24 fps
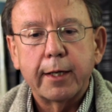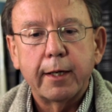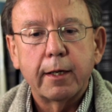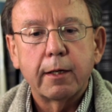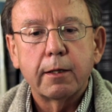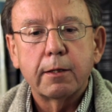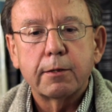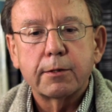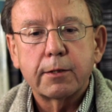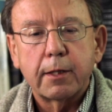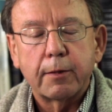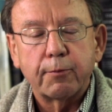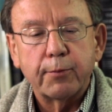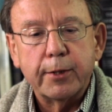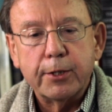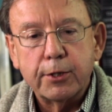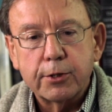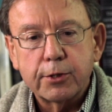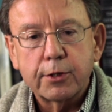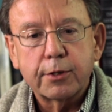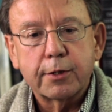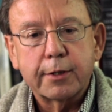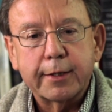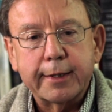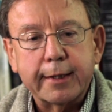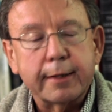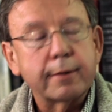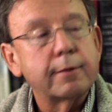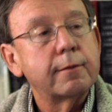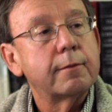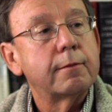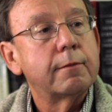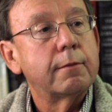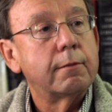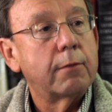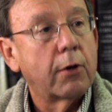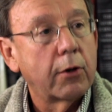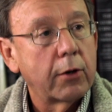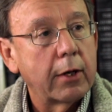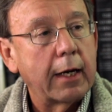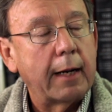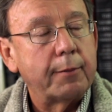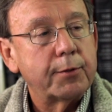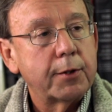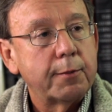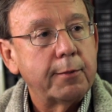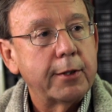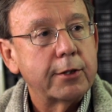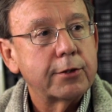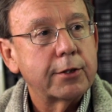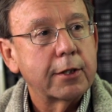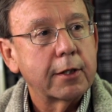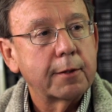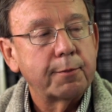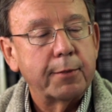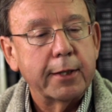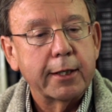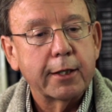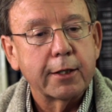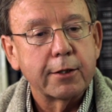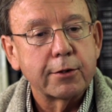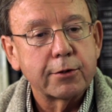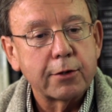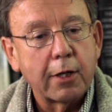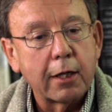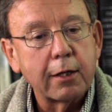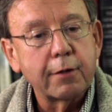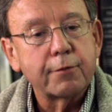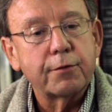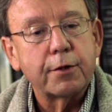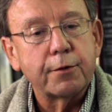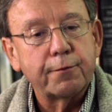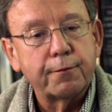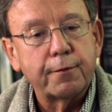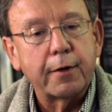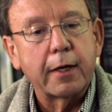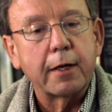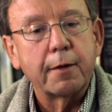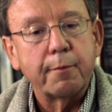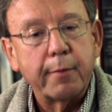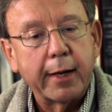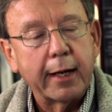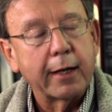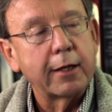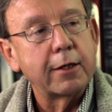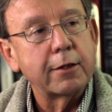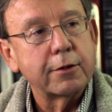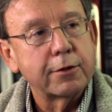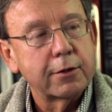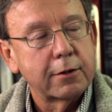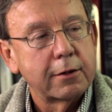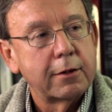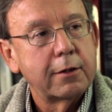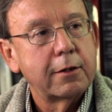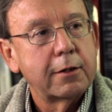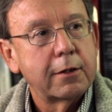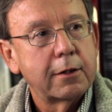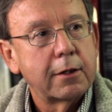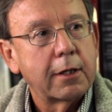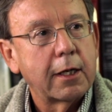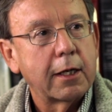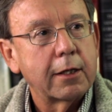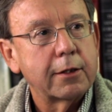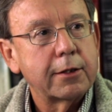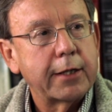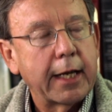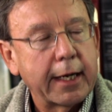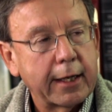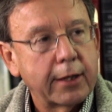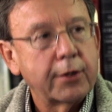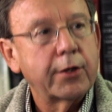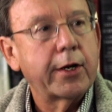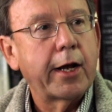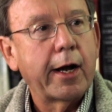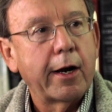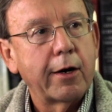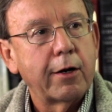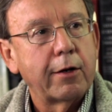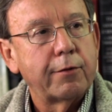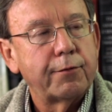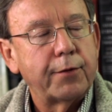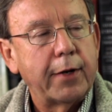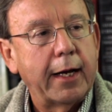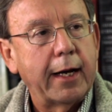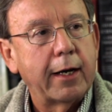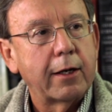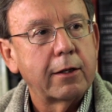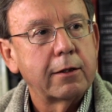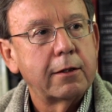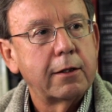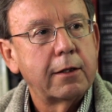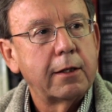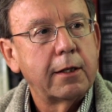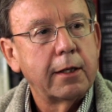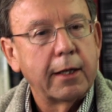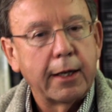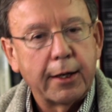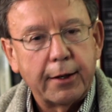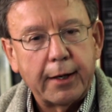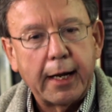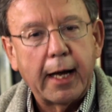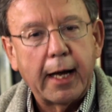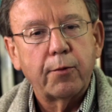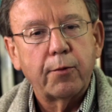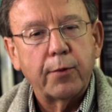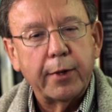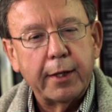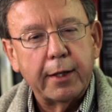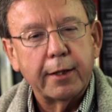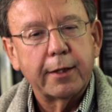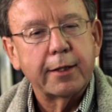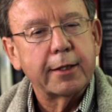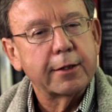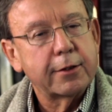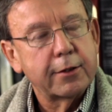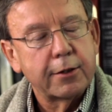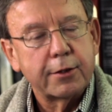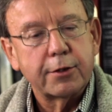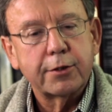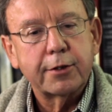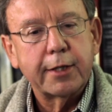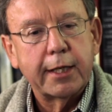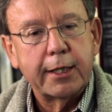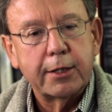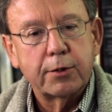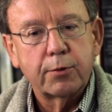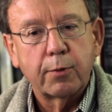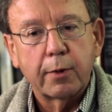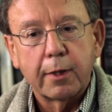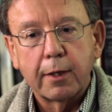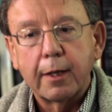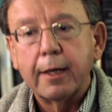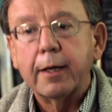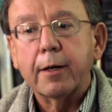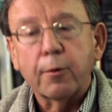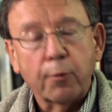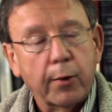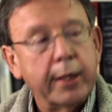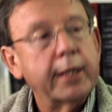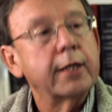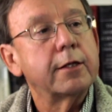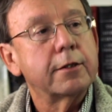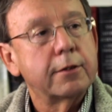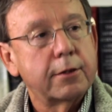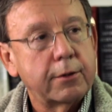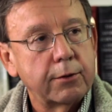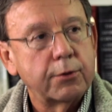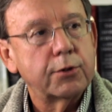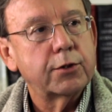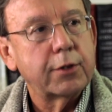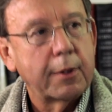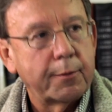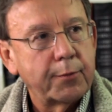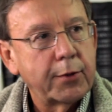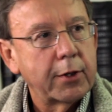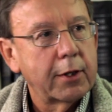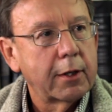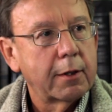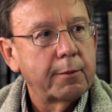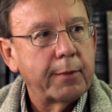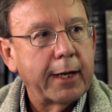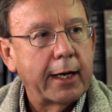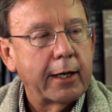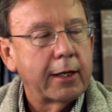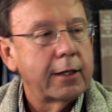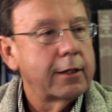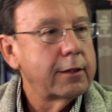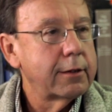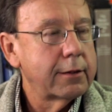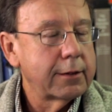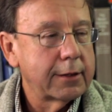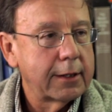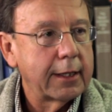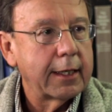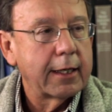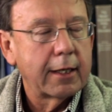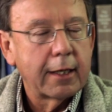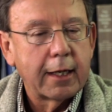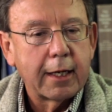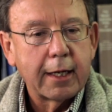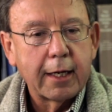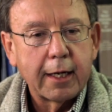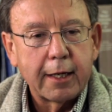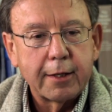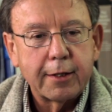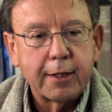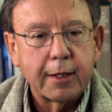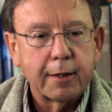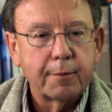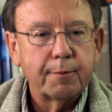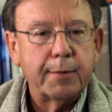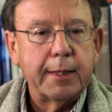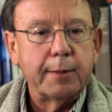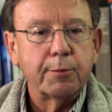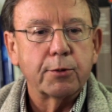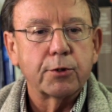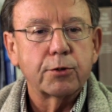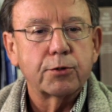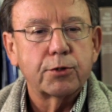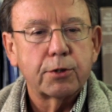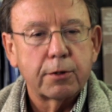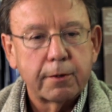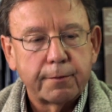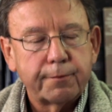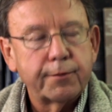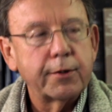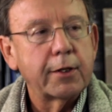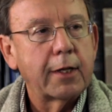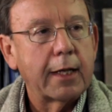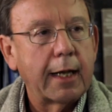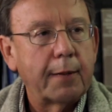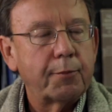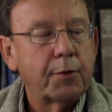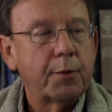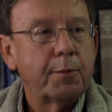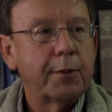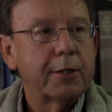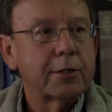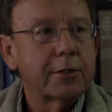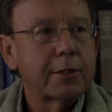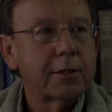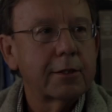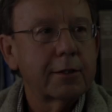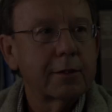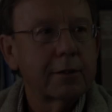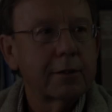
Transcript: years and we just get more optimistic because all of the fundamentals are taken care of now. And we get to the stage where we can do something about it. And I, I think people should feel optimistic.